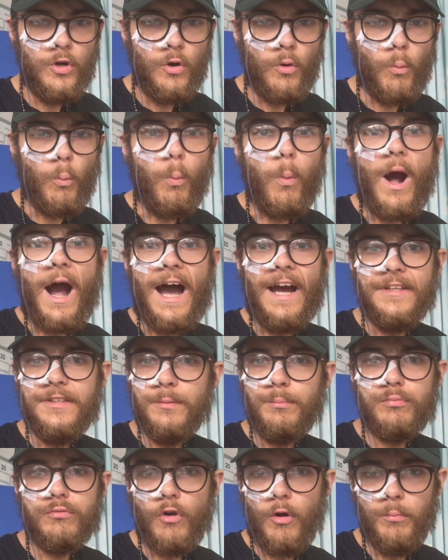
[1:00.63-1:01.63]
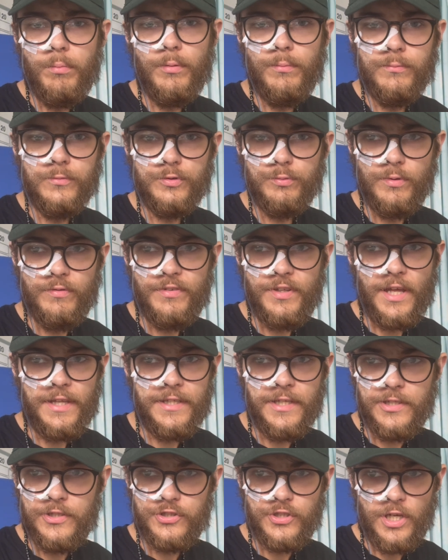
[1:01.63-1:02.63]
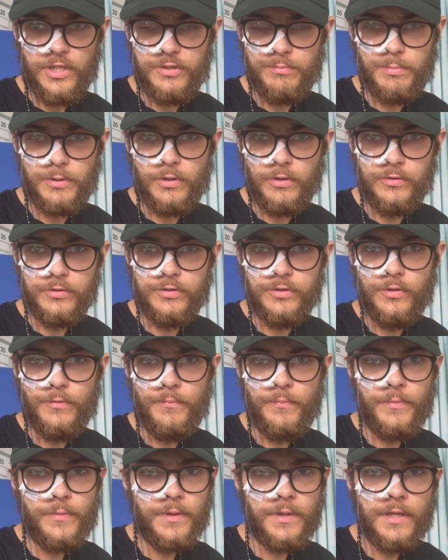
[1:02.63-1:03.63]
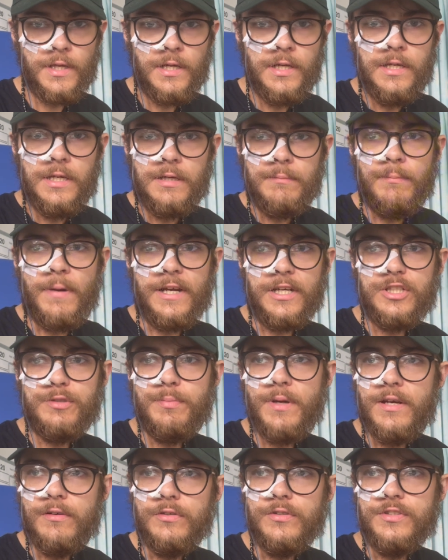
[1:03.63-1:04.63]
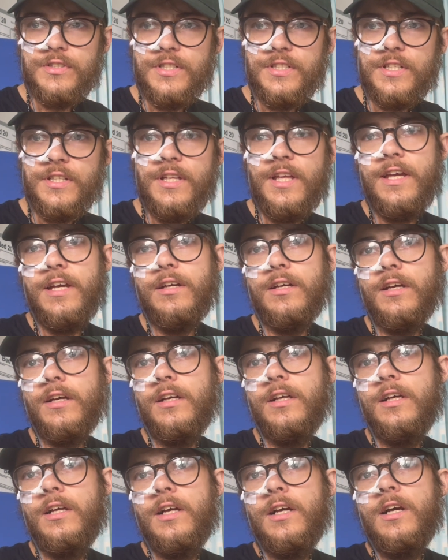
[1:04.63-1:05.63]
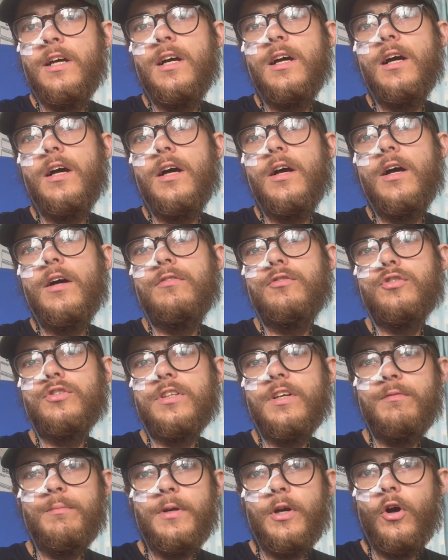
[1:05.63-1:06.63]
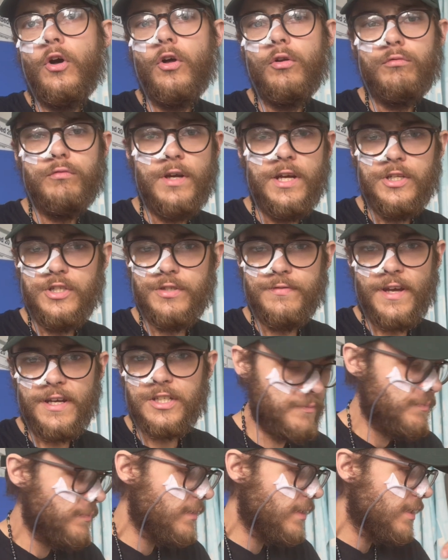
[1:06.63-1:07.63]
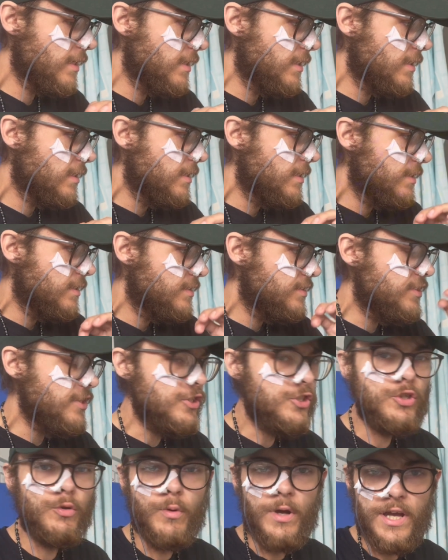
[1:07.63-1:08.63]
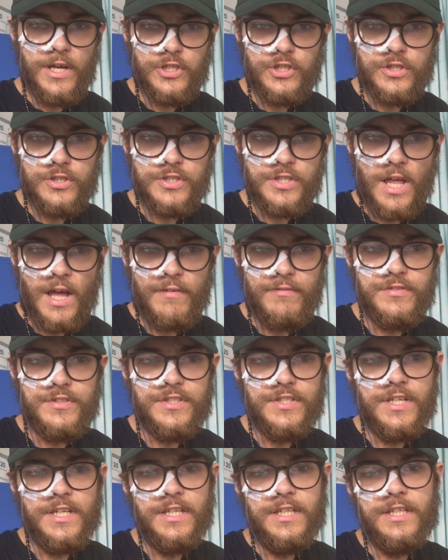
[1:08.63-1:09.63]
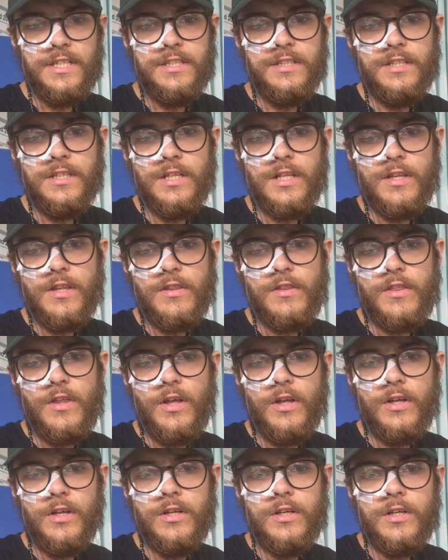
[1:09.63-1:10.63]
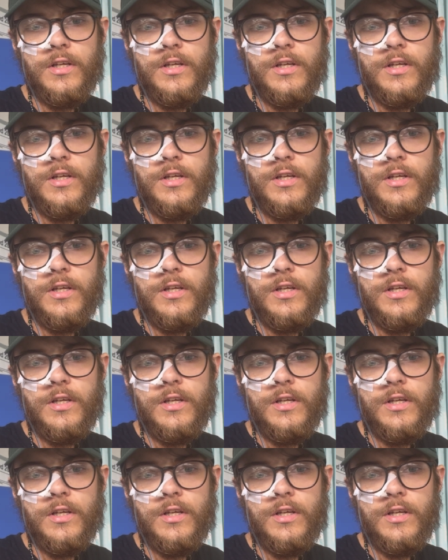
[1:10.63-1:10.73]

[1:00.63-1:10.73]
wider problems with the NHS, because my experiences in here have just given me a whole range of situations that I've seen that